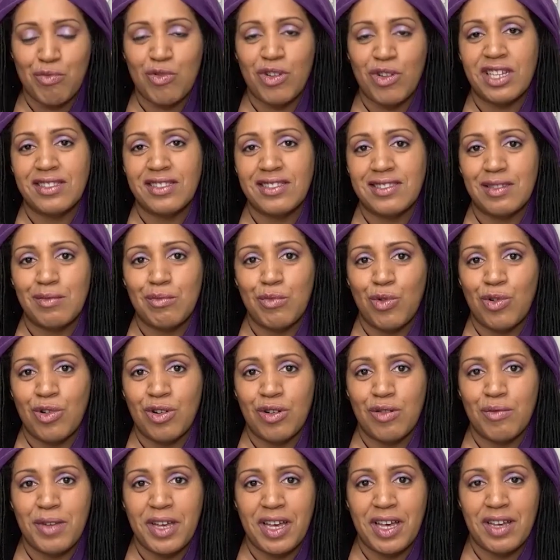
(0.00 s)
your brain some
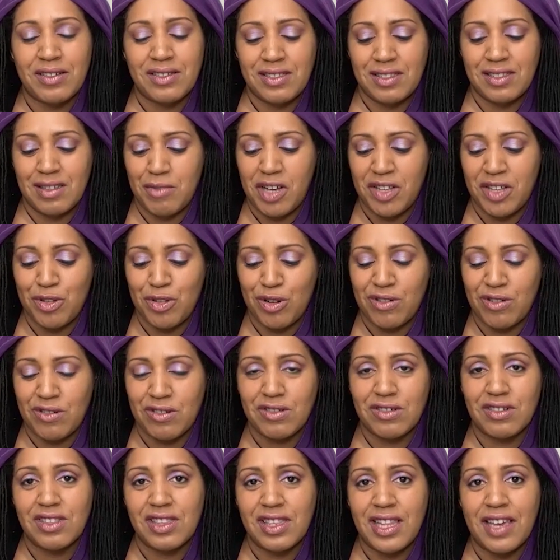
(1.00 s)
more about some
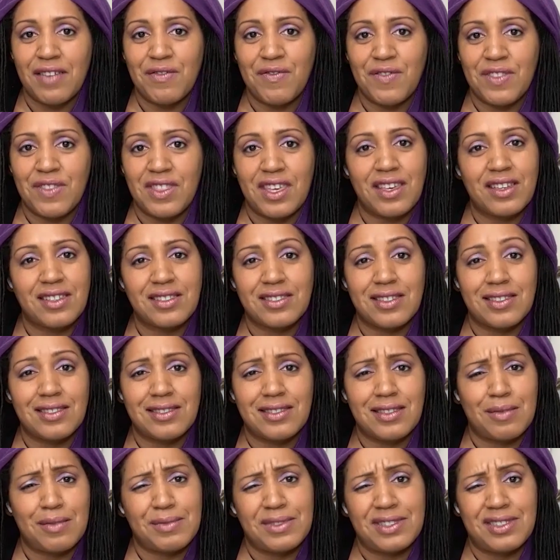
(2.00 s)
other life things
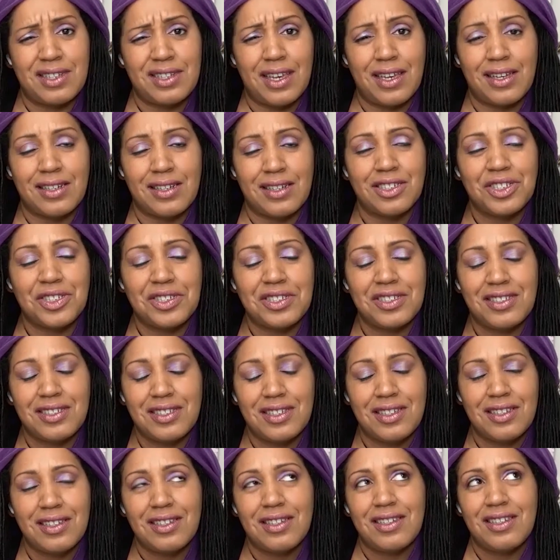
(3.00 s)
at some stage.
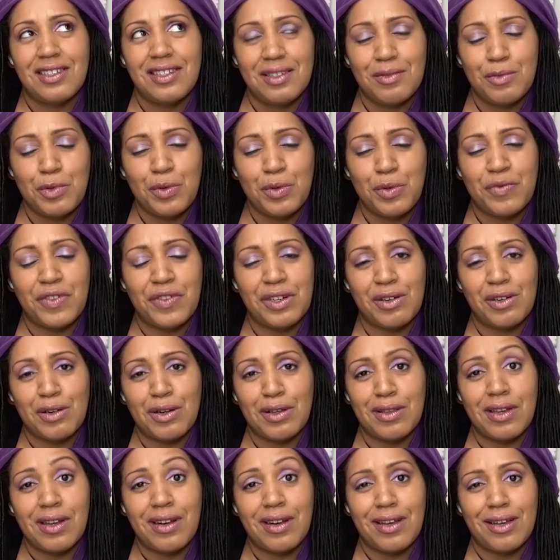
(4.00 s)
We'll
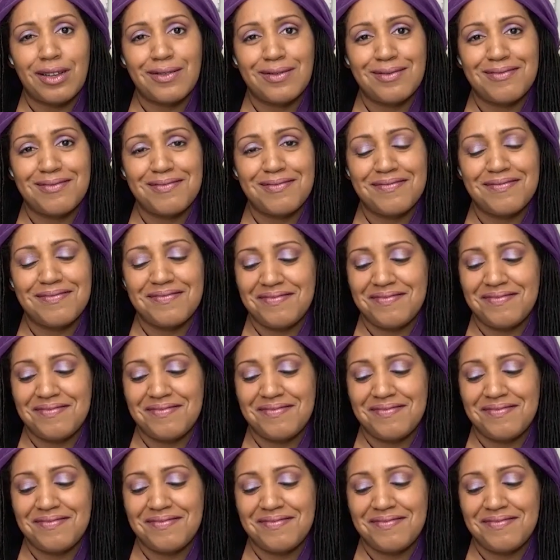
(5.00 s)
figure all that out.